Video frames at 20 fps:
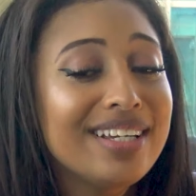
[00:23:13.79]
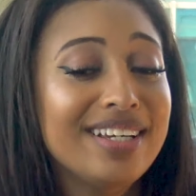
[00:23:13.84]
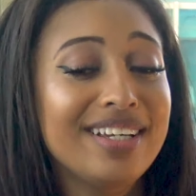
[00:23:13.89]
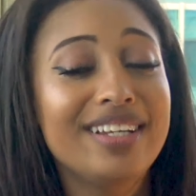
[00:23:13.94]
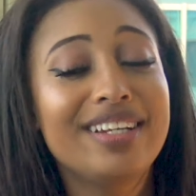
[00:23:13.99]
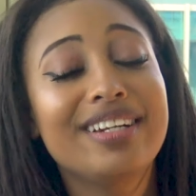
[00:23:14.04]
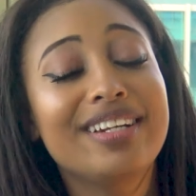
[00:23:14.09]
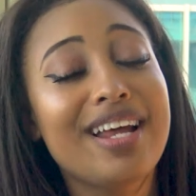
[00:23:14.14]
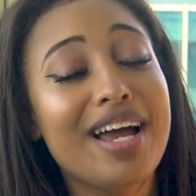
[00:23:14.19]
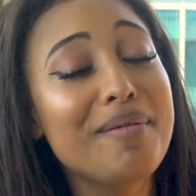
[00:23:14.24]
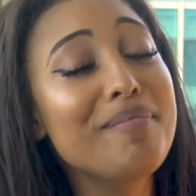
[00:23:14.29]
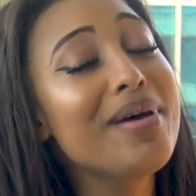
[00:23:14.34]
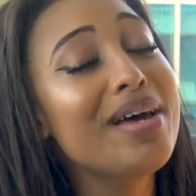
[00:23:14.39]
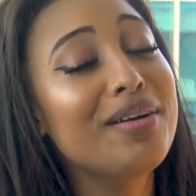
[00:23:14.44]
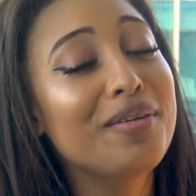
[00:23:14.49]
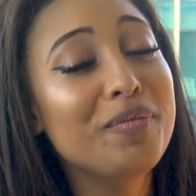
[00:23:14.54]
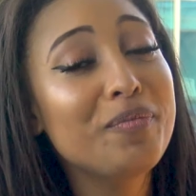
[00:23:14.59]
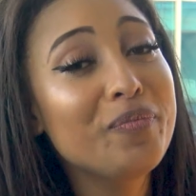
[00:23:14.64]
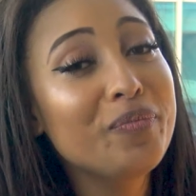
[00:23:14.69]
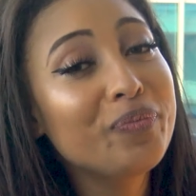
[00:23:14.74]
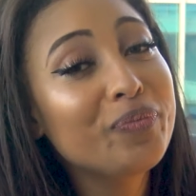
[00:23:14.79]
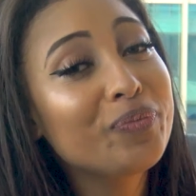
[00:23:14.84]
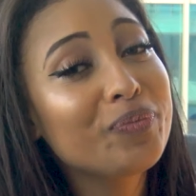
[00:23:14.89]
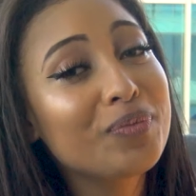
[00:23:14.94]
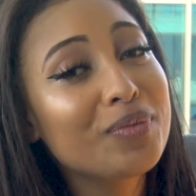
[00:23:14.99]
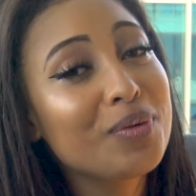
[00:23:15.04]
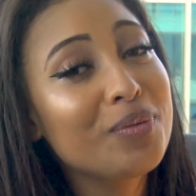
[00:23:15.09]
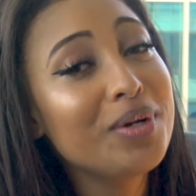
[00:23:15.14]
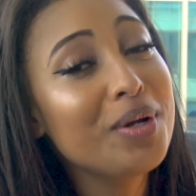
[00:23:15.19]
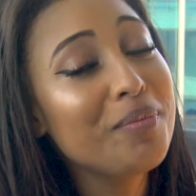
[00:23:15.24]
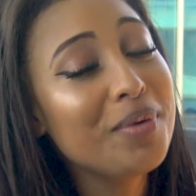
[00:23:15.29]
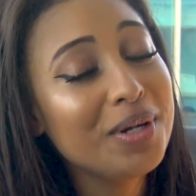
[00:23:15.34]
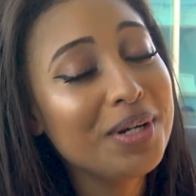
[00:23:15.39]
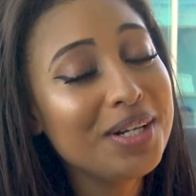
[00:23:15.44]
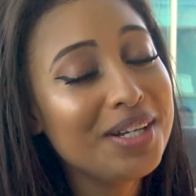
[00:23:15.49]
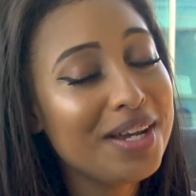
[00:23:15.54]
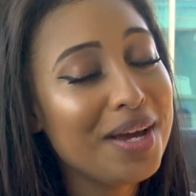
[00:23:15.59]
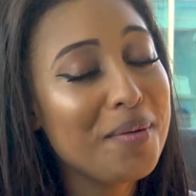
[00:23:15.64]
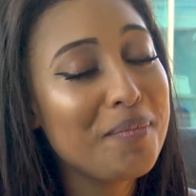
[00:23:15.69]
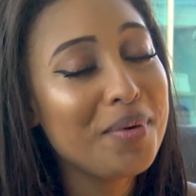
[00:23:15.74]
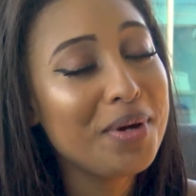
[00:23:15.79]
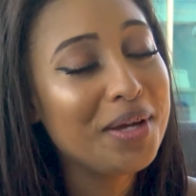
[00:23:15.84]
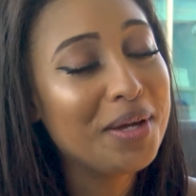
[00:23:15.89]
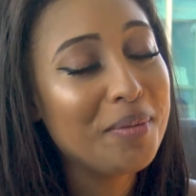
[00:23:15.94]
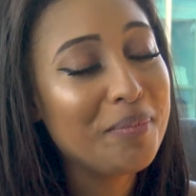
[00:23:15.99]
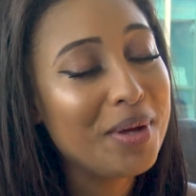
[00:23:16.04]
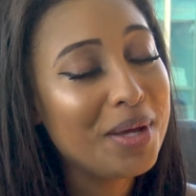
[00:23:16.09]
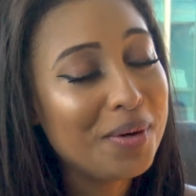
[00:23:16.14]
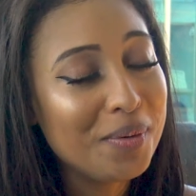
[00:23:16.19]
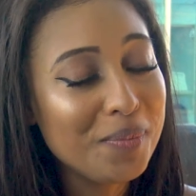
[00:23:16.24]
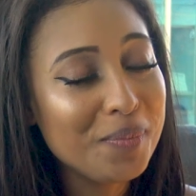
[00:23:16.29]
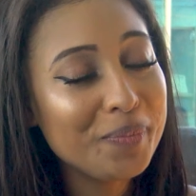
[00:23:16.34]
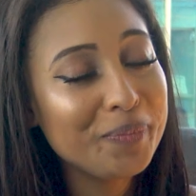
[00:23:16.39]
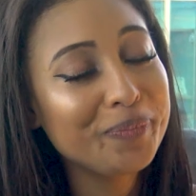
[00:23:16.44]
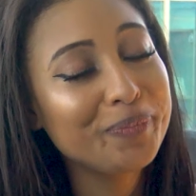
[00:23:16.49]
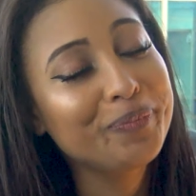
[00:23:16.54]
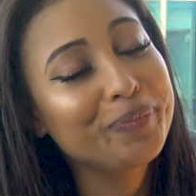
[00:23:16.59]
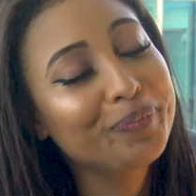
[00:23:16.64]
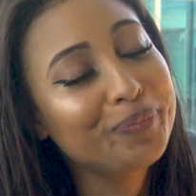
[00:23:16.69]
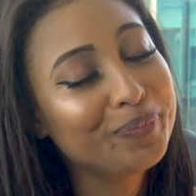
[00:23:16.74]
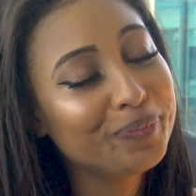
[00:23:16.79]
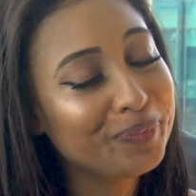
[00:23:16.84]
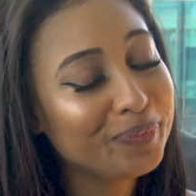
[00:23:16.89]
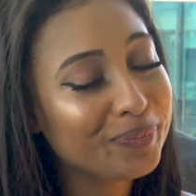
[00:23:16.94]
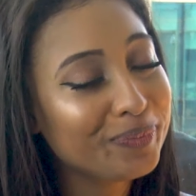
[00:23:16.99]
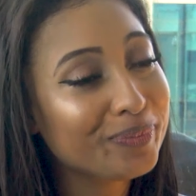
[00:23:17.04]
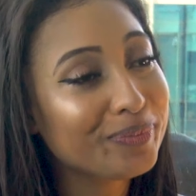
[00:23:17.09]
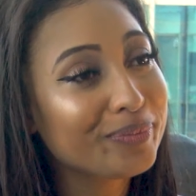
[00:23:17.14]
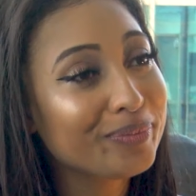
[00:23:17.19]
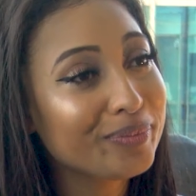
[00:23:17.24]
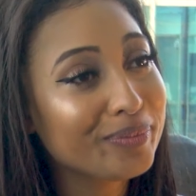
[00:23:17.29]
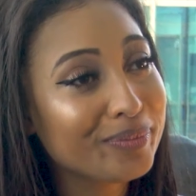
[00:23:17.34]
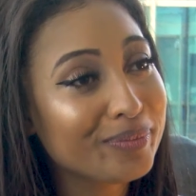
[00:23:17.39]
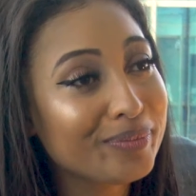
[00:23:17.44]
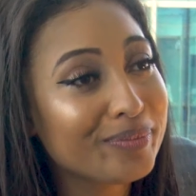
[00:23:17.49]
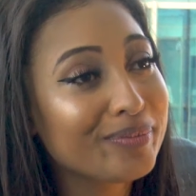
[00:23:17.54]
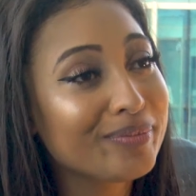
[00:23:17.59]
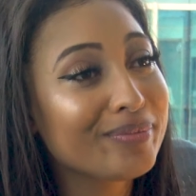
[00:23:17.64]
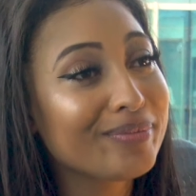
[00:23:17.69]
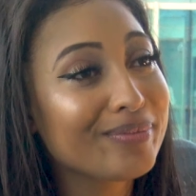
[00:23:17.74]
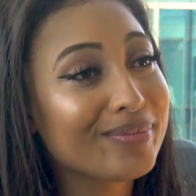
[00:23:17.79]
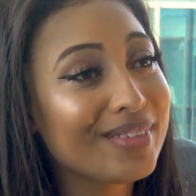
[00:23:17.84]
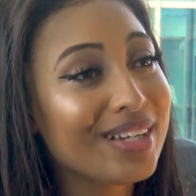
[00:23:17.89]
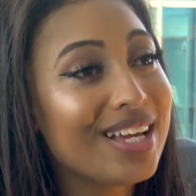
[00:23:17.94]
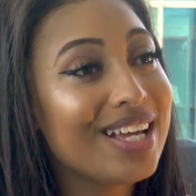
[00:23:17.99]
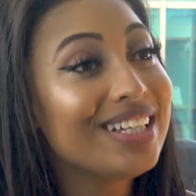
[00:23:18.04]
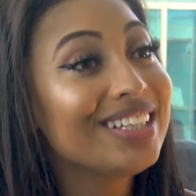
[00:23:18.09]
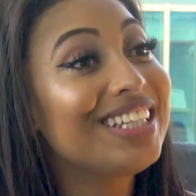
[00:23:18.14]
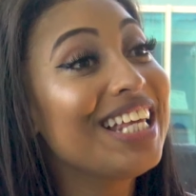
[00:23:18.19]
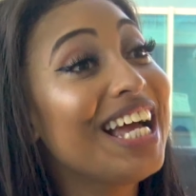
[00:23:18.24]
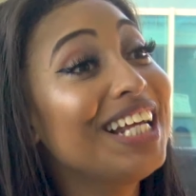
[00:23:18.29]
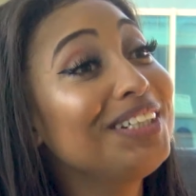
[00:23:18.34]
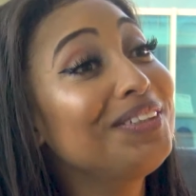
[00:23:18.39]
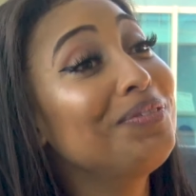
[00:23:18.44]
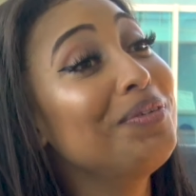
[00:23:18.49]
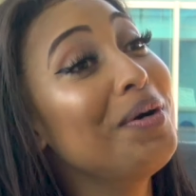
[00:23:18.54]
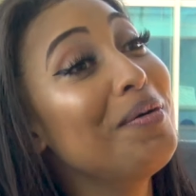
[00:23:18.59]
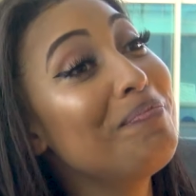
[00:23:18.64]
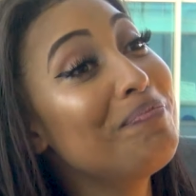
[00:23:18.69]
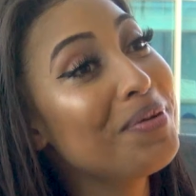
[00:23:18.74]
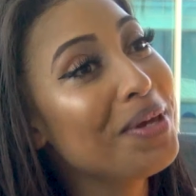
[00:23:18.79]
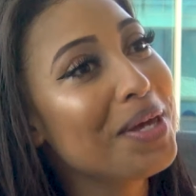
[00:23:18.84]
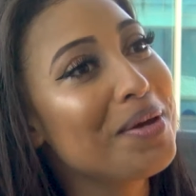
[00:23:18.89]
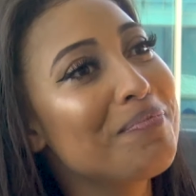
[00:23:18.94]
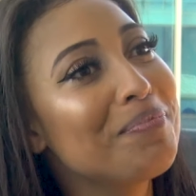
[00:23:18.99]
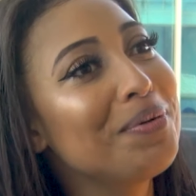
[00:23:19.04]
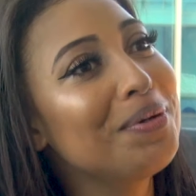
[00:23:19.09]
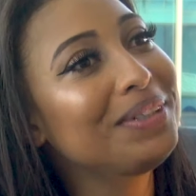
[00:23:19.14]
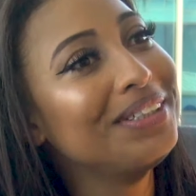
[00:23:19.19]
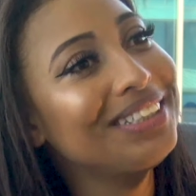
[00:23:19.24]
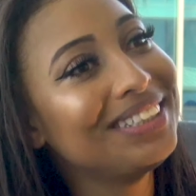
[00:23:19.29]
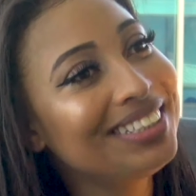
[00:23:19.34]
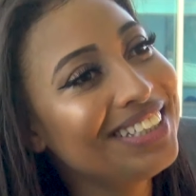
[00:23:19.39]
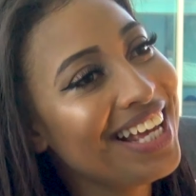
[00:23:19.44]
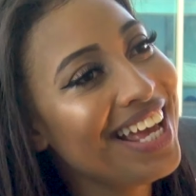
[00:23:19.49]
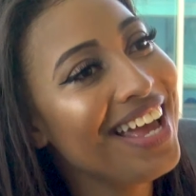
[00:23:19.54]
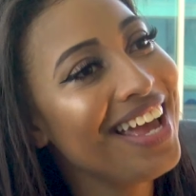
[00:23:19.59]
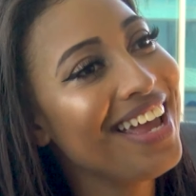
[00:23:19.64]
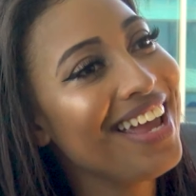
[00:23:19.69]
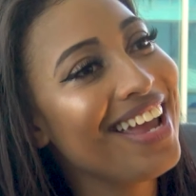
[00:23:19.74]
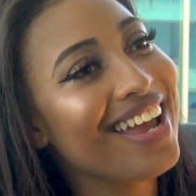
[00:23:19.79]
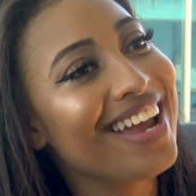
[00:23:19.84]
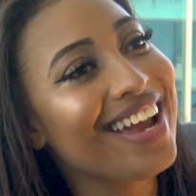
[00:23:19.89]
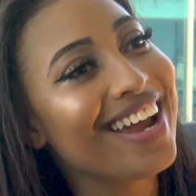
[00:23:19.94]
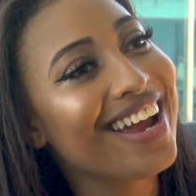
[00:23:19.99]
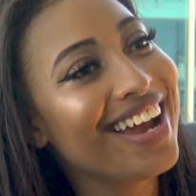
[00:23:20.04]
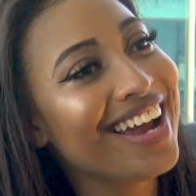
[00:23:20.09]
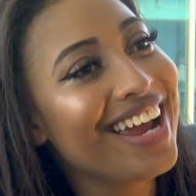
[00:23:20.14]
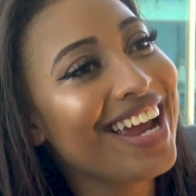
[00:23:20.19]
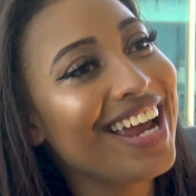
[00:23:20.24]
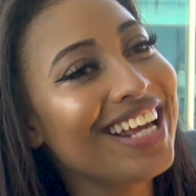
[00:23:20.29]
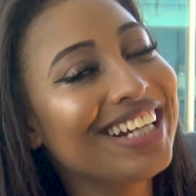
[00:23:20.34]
And I met him. We're not married yet, but I met him. You definitely look like his type. That's what people say. It's,